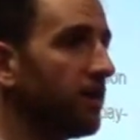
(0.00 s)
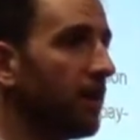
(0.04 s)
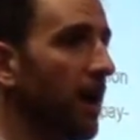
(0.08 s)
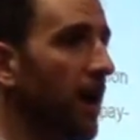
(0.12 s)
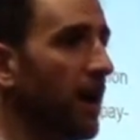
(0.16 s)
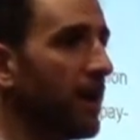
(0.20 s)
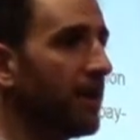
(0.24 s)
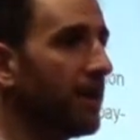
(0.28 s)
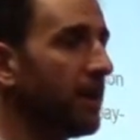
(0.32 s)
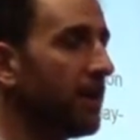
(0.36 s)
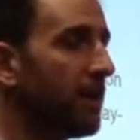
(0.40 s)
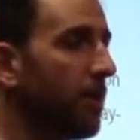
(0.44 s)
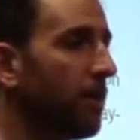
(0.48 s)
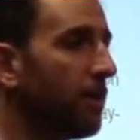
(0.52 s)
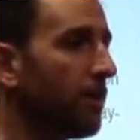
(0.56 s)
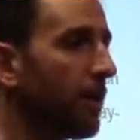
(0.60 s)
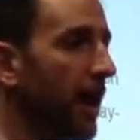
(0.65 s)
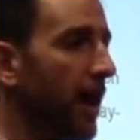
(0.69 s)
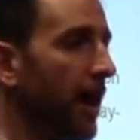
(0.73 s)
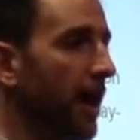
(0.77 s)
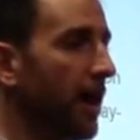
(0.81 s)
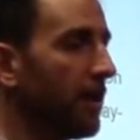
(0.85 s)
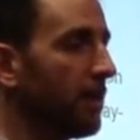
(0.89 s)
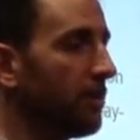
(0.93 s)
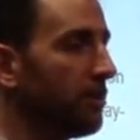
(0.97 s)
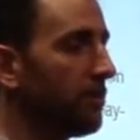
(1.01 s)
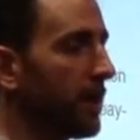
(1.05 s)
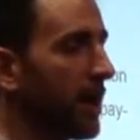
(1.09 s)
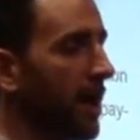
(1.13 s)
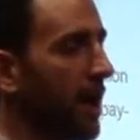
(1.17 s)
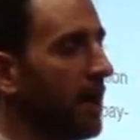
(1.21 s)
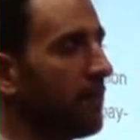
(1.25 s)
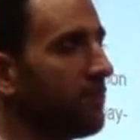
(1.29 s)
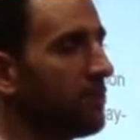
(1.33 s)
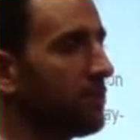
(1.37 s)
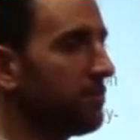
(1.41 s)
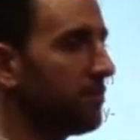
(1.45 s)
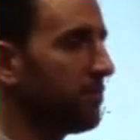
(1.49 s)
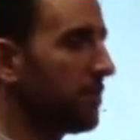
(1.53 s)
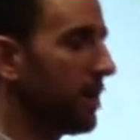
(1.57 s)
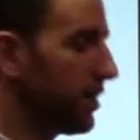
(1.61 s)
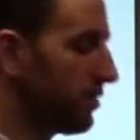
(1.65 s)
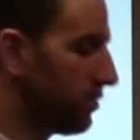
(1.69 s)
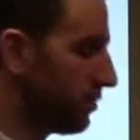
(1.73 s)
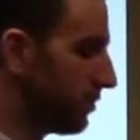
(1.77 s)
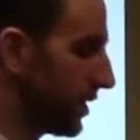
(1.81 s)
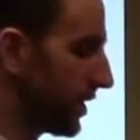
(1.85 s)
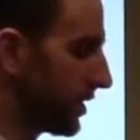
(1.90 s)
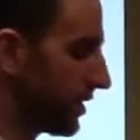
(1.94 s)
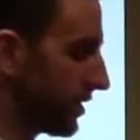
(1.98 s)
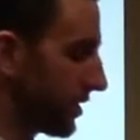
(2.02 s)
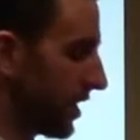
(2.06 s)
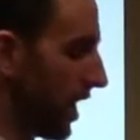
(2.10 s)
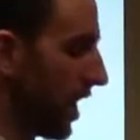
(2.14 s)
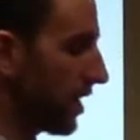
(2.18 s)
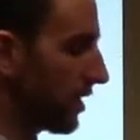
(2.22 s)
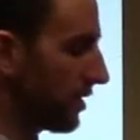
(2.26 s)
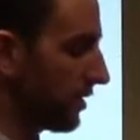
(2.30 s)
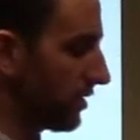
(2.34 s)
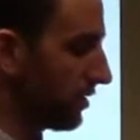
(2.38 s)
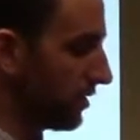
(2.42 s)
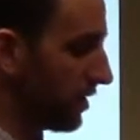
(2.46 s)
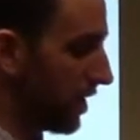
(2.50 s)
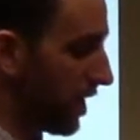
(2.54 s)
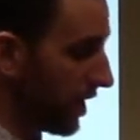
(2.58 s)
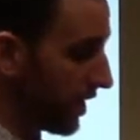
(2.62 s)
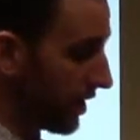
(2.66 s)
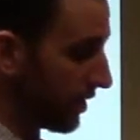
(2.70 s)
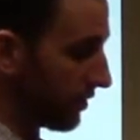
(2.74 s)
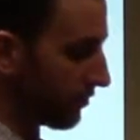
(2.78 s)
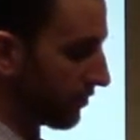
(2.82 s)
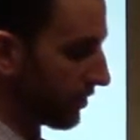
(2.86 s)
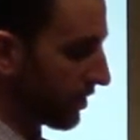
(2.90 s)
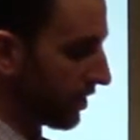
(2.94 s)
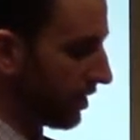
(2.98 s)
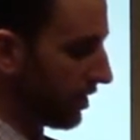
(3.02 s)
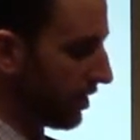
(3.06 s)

I didn't know that, but I have a big sock client.